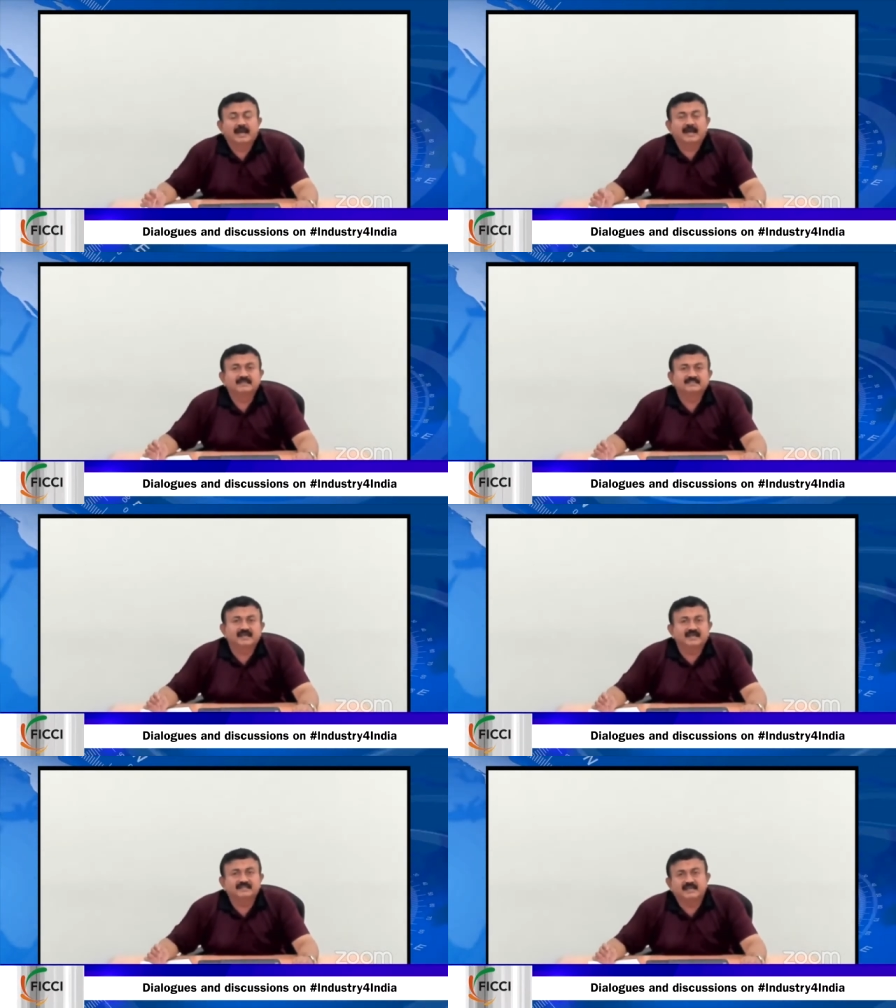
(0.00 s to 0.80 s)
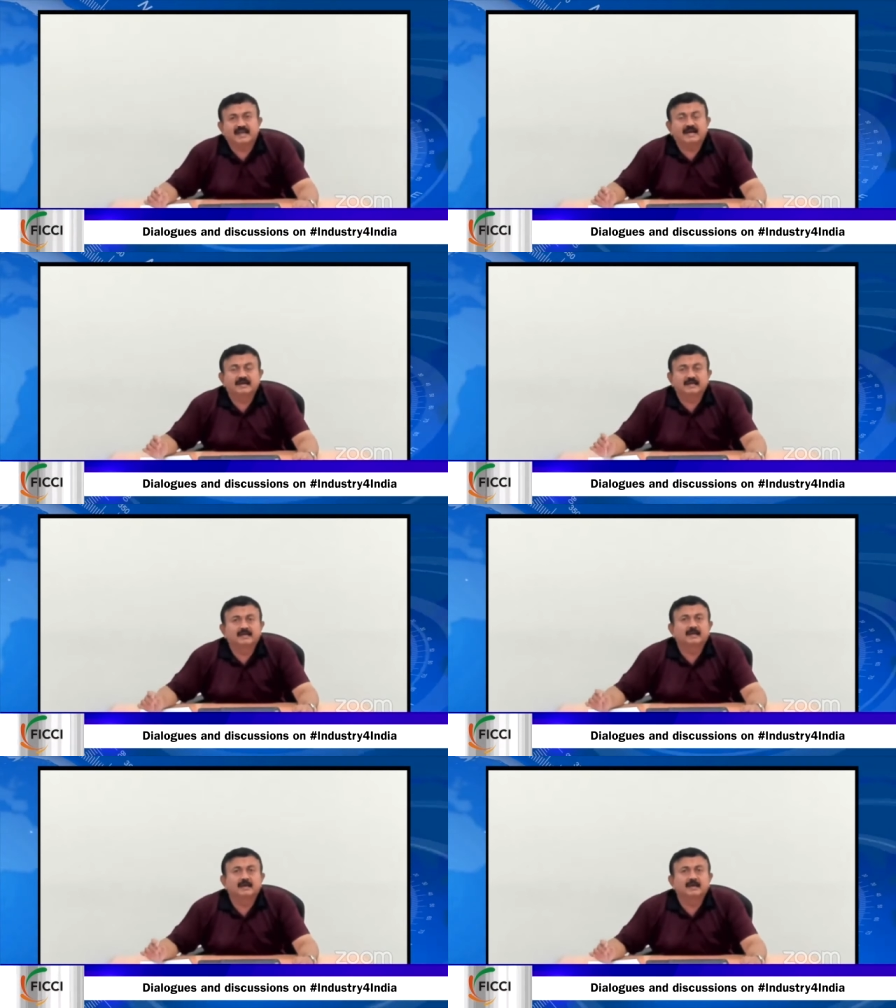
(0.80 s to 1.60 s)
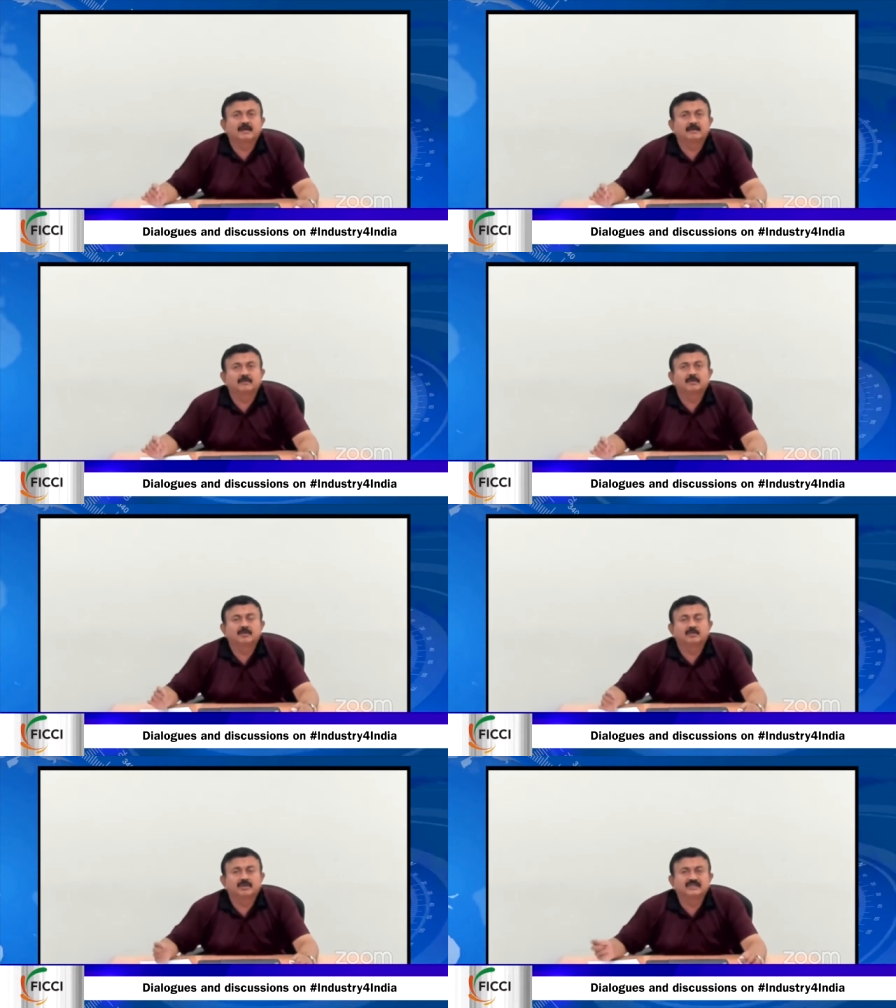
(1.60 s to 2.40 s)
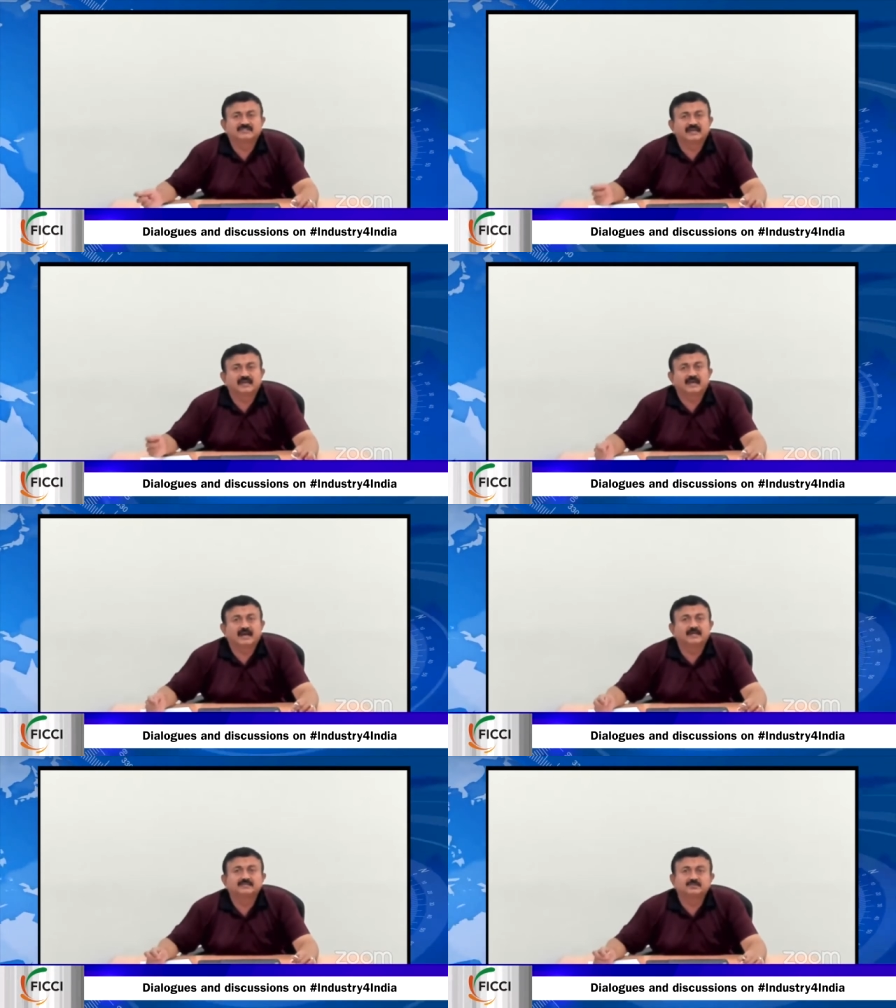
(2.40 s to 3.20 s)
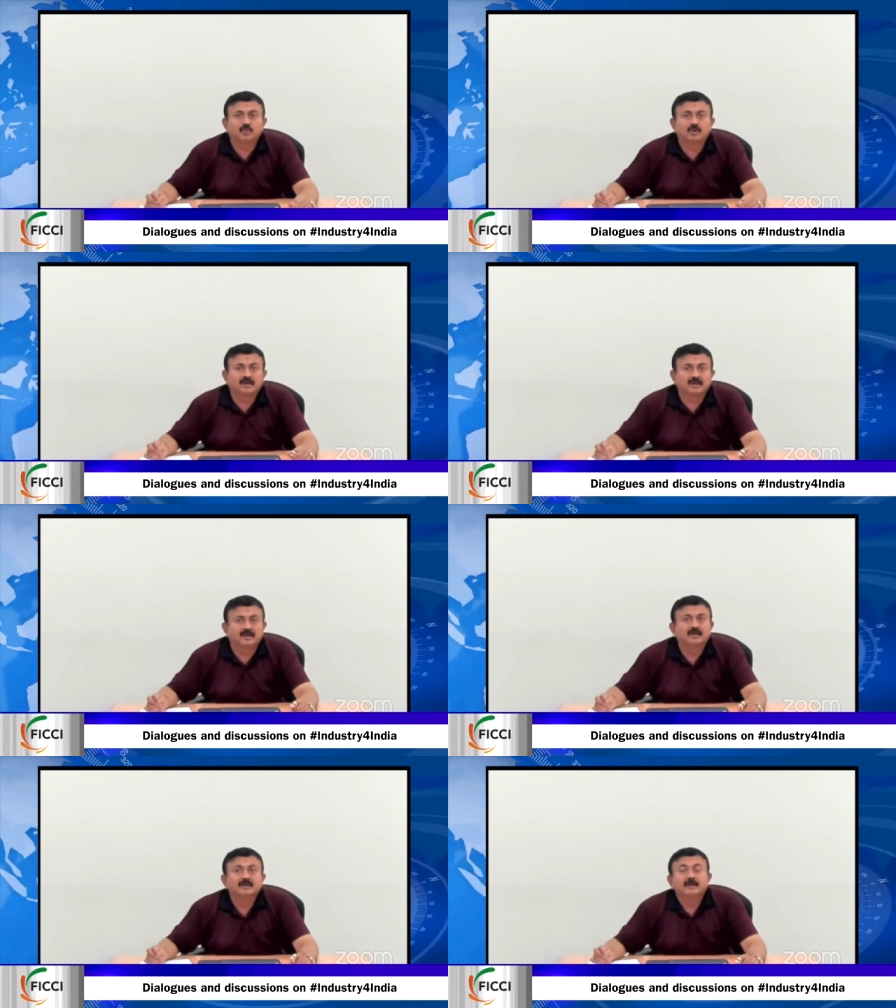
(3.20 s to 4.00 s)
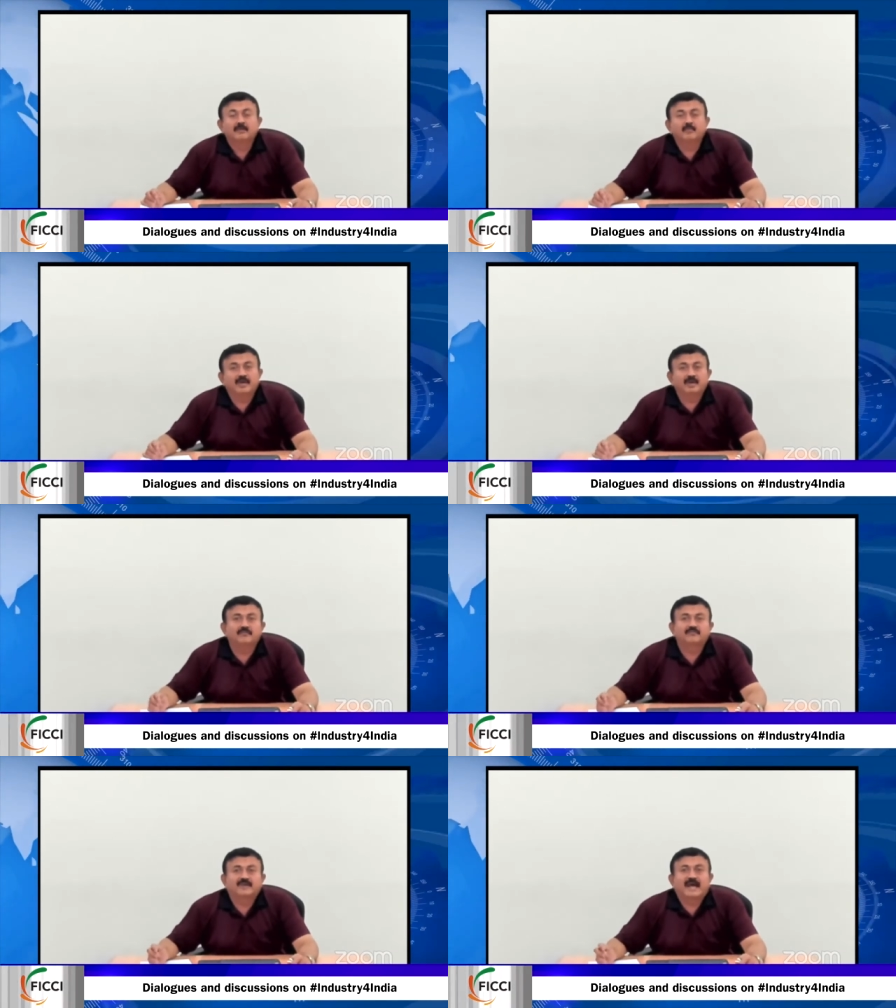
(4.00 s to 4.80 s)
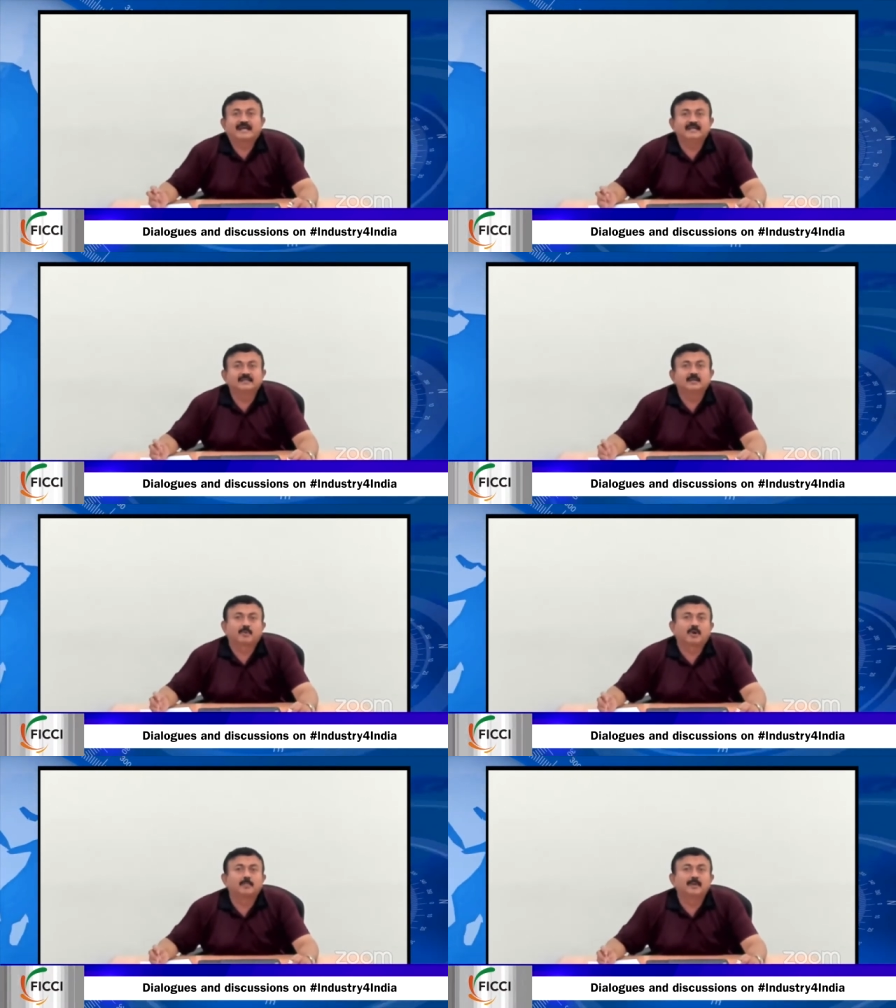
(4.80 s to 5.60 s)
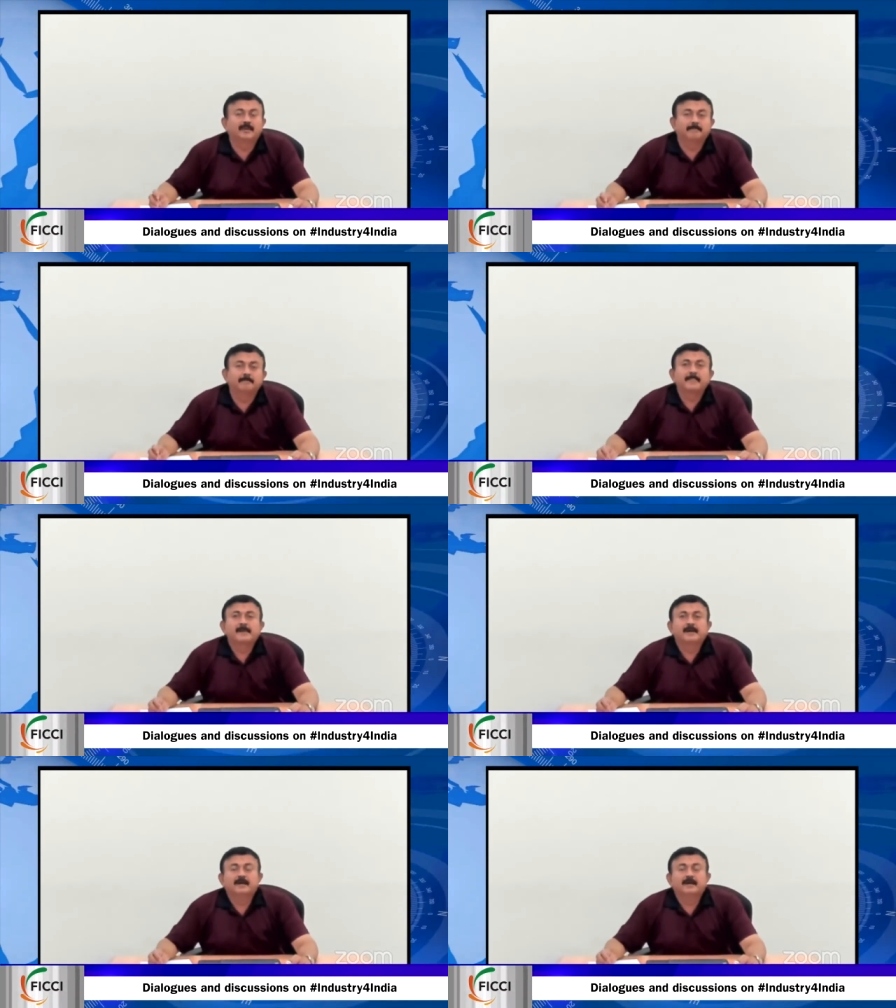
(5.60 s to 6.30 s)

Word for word: and states had, uh, uh, you know, each state had its own uh, way of tackling the problem.